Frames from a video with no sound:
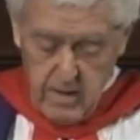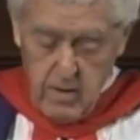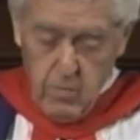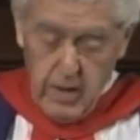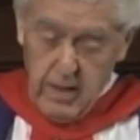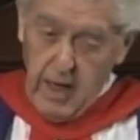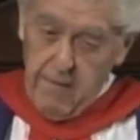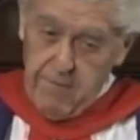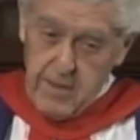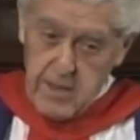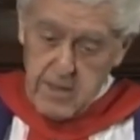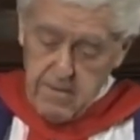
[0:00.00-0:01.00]
when life
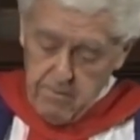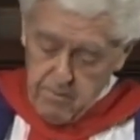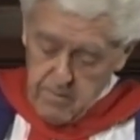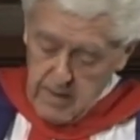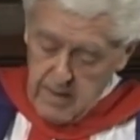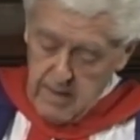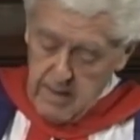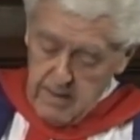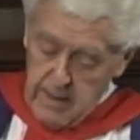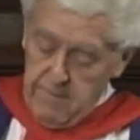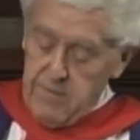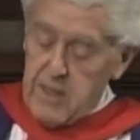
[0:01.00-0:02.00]
has
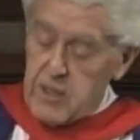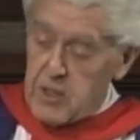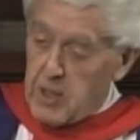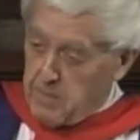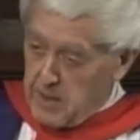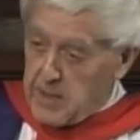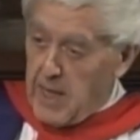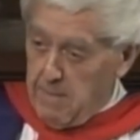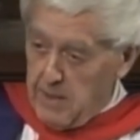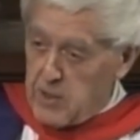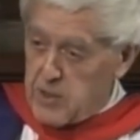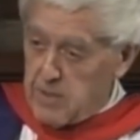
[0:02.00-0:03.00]
left us deeply
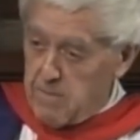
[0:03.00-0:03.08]
damaged,